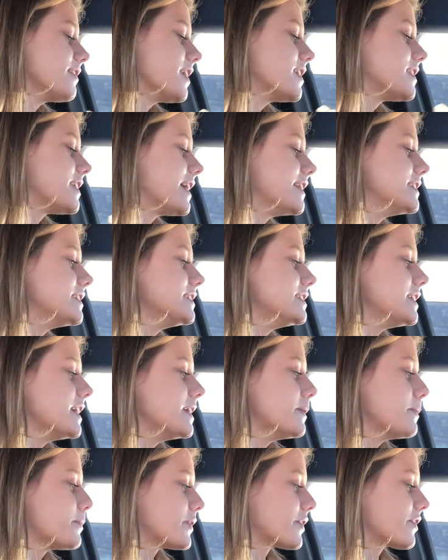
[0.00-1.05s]
that I didn't
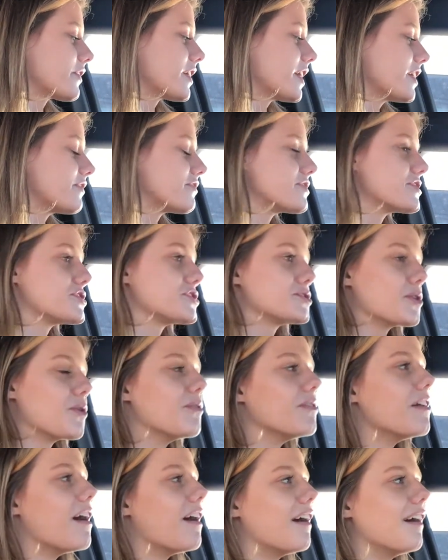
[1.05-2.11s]
eat Burger King for so
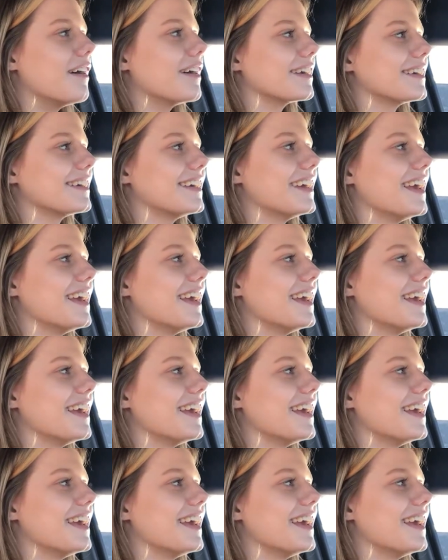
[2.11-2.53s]
long.